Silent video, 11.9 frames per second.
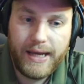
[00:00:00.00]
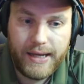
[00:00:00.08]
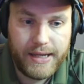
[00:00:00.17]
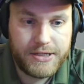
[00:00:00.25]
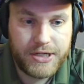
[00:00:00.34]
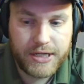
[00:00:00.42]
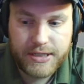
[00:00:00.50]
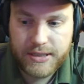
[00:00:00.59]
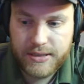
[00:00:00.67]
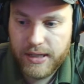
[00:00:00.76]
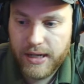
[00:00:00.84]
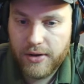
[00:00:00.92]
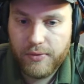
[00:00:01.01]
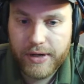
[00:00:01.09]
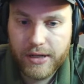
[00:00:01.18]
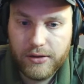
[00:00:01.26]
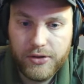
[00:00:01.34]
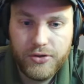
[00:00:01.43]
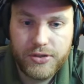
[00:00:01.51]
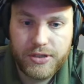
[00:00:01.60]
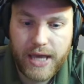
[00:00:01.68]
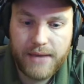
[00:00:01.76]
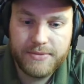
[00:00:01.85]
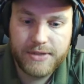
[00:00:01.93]
It's just, when you lose
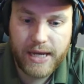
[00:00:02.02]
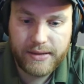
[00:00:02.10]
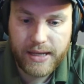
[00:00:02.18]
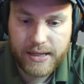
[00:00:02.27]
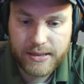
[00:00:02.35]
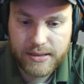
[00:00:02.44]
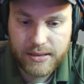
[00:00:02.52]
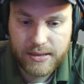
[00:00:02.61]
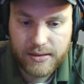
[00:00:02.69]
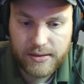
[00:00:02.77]
games like this,